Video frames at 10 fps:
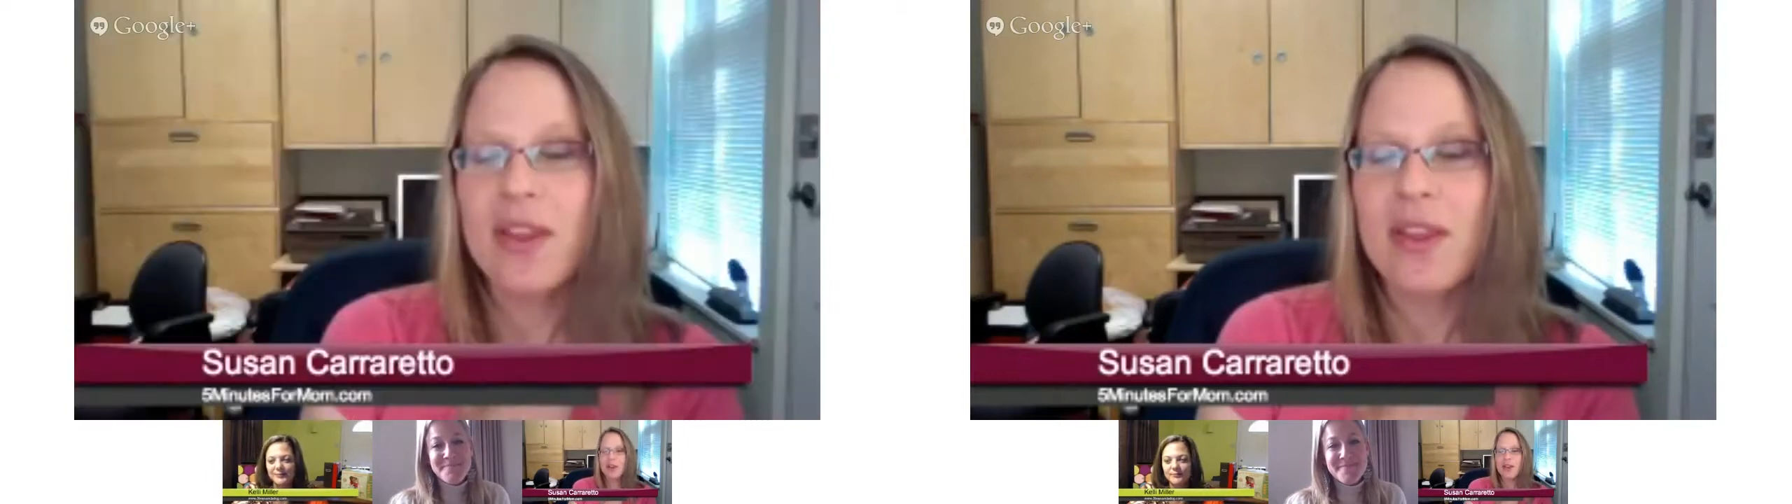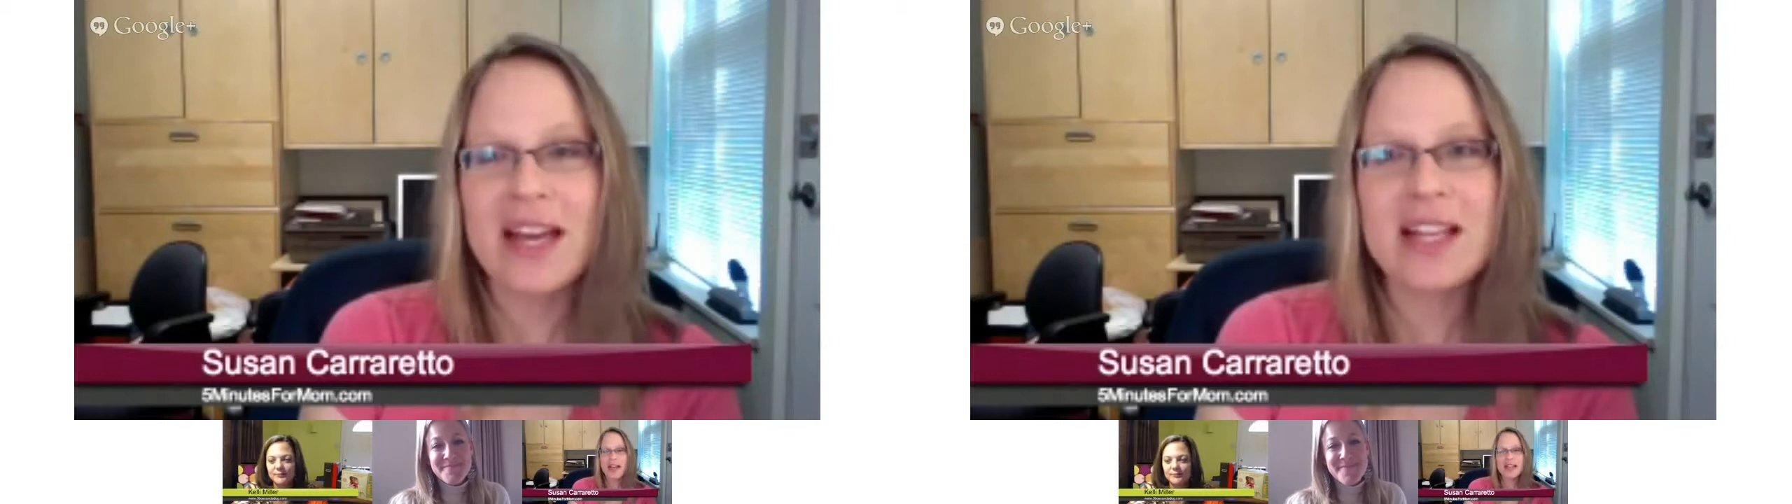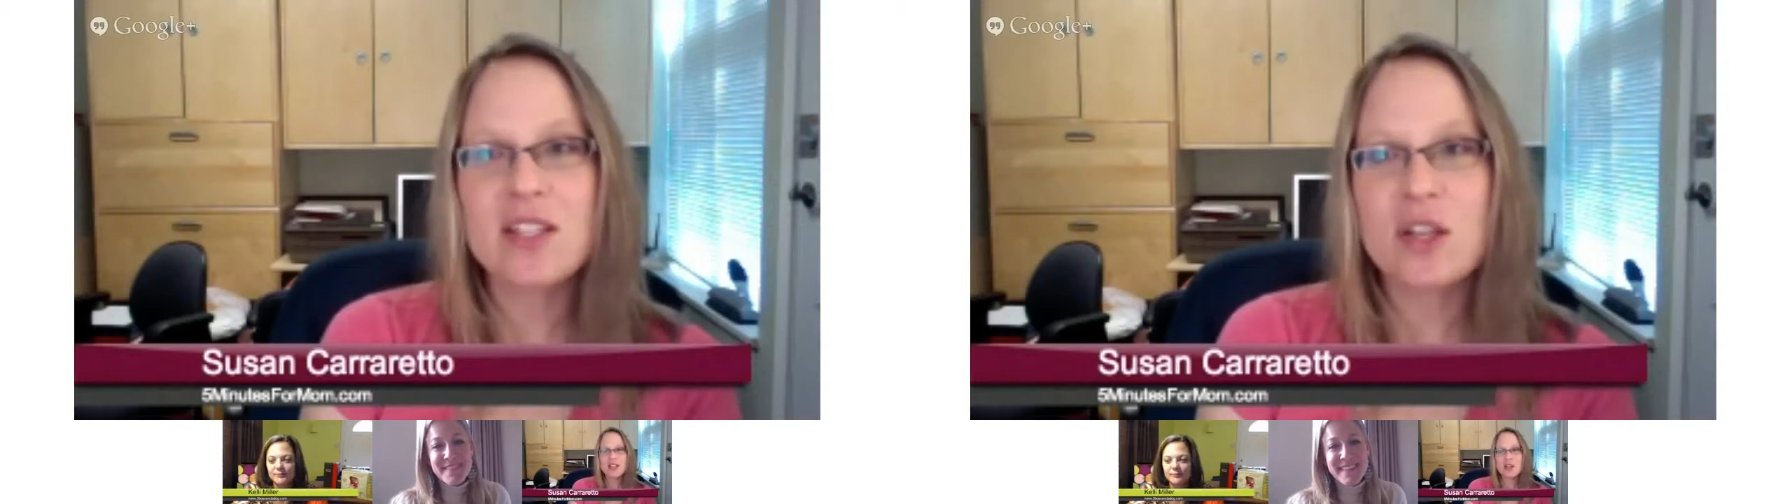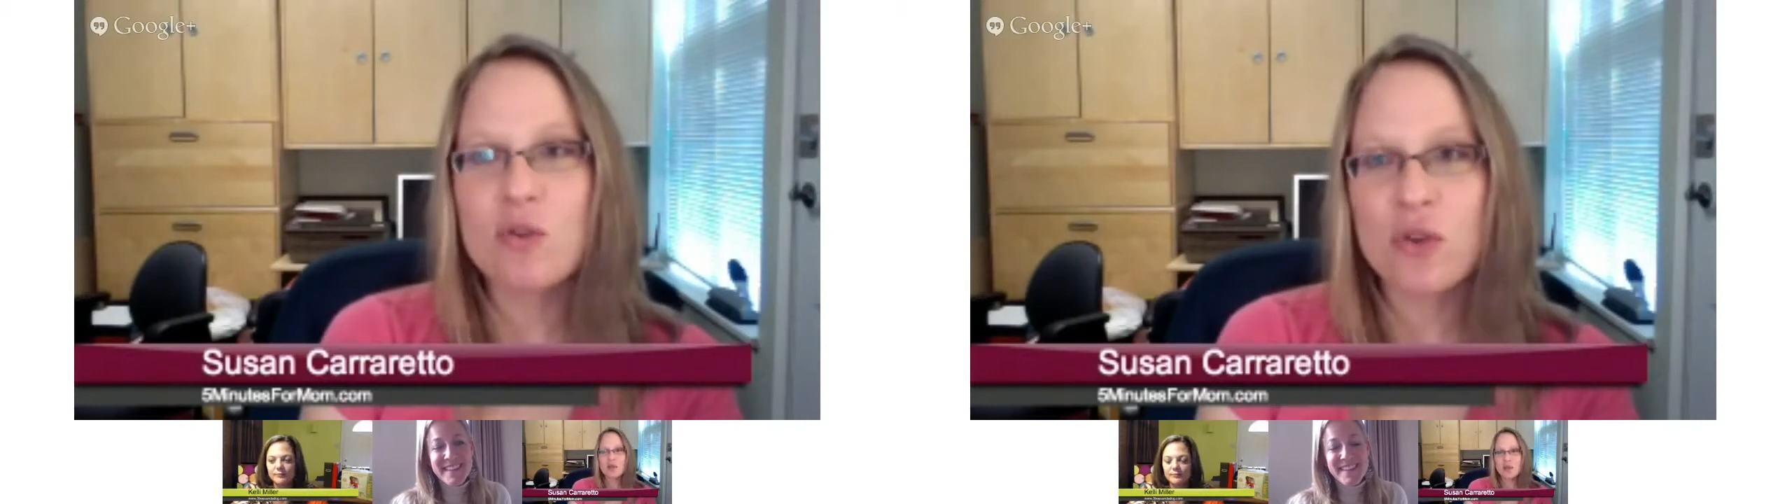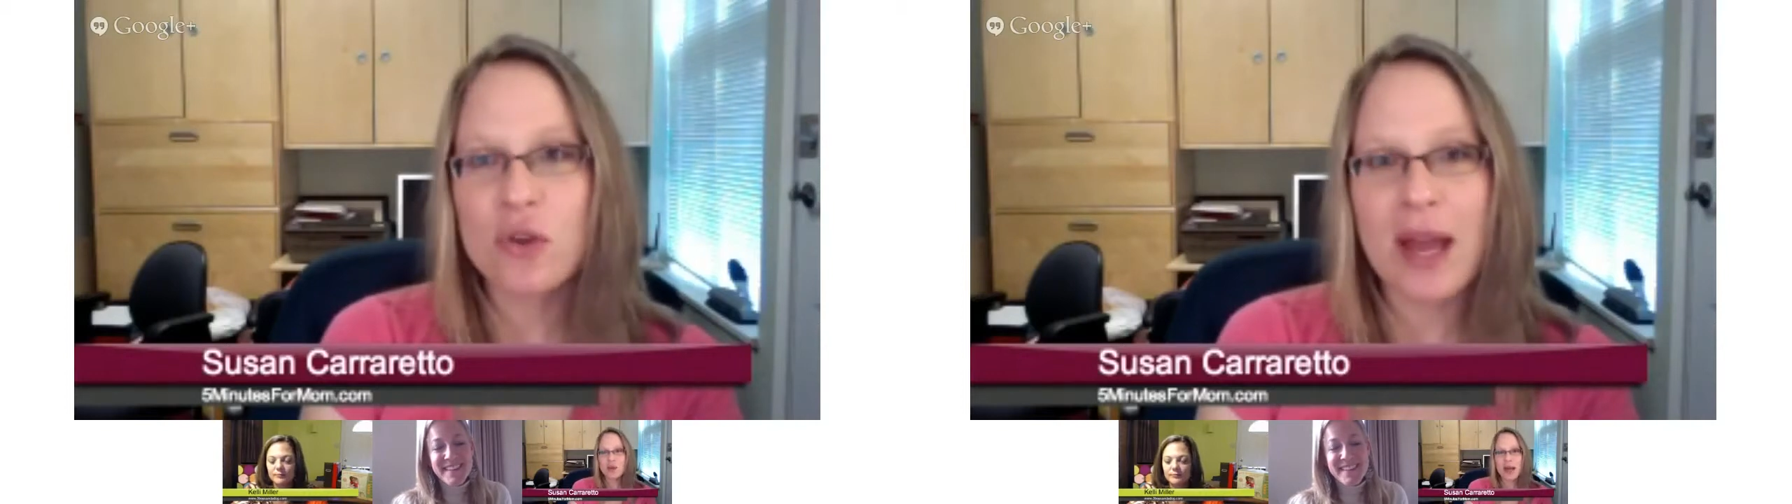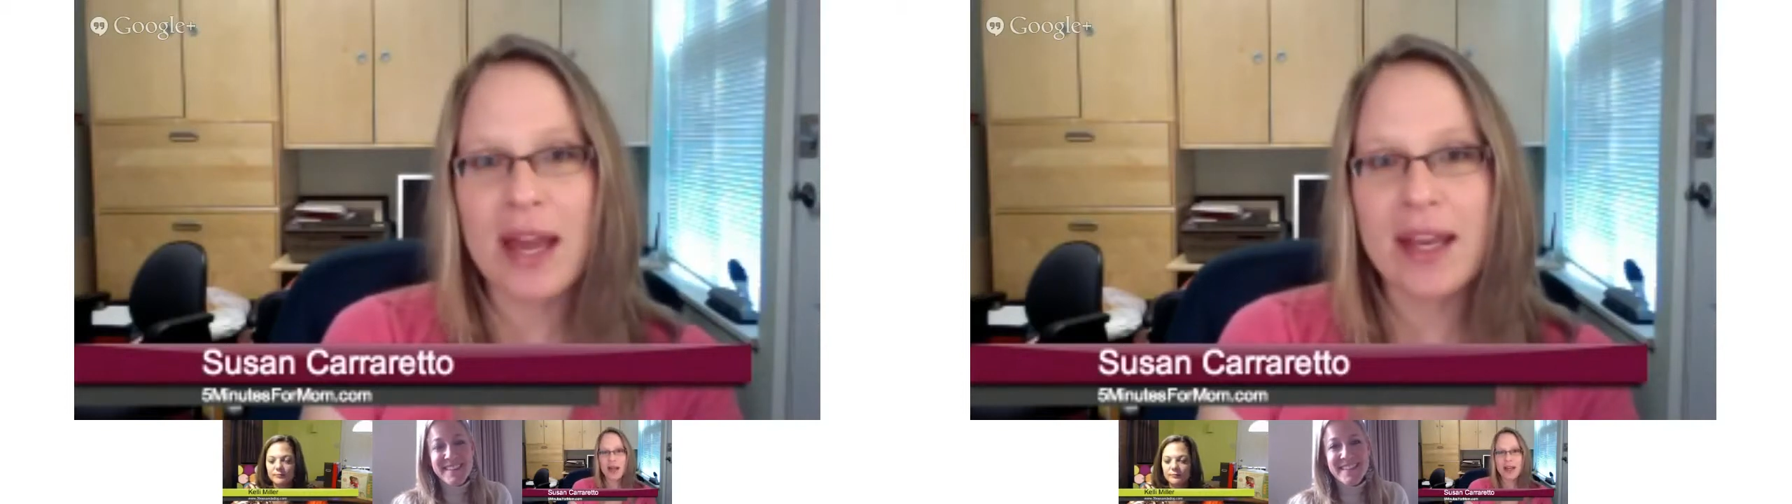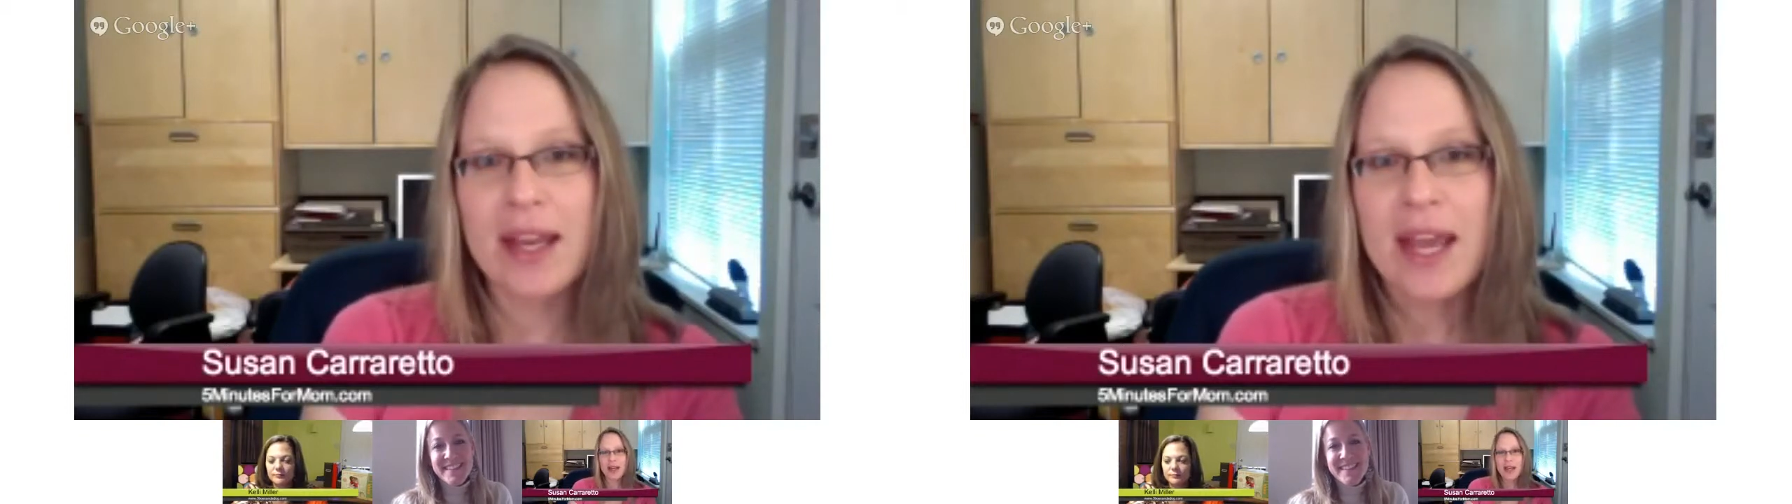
that's so true, and